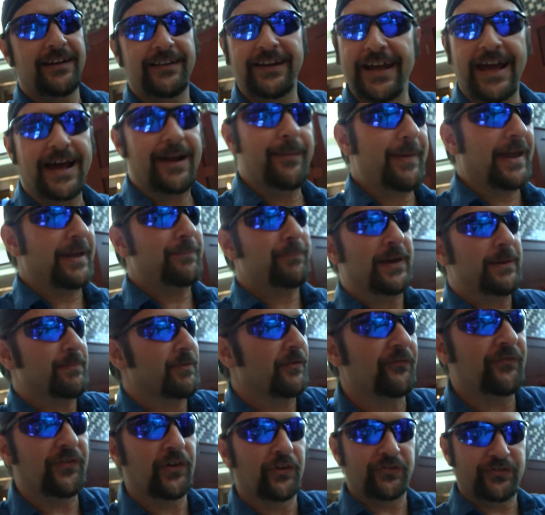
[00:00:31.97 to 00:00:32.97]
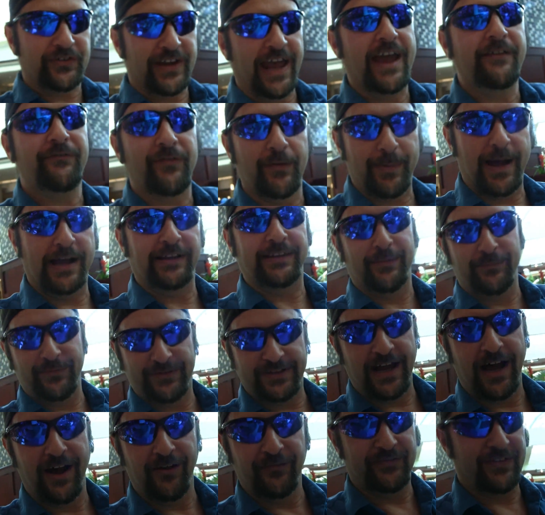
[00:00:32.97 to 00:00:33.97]
You got to make people feel safe about
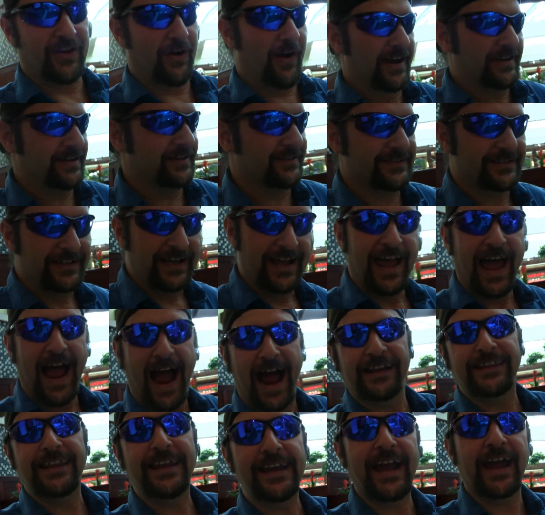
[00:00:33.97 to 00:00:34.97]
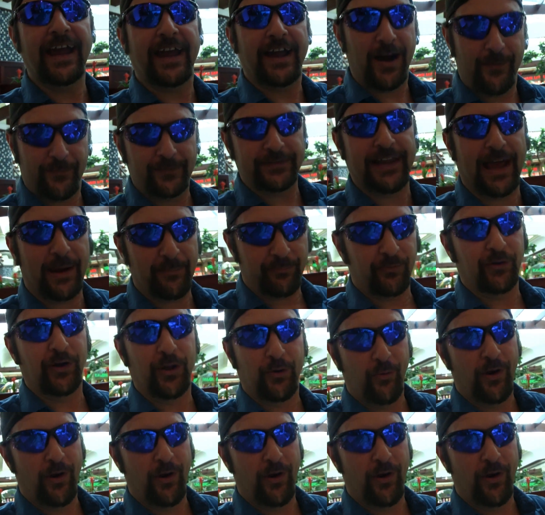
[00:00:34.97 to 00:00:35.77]
themselves, so I think I covered that pretty